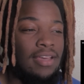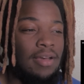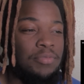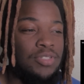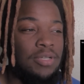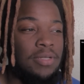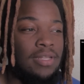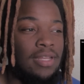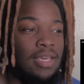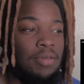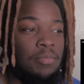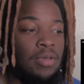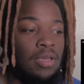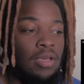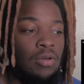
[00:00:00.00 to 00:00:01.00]
I'm trying to
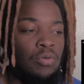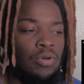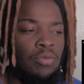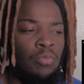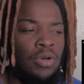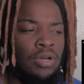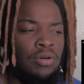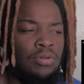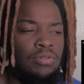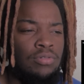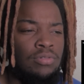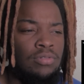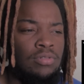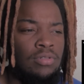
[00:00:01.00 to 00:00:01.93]
name. What? Wilt.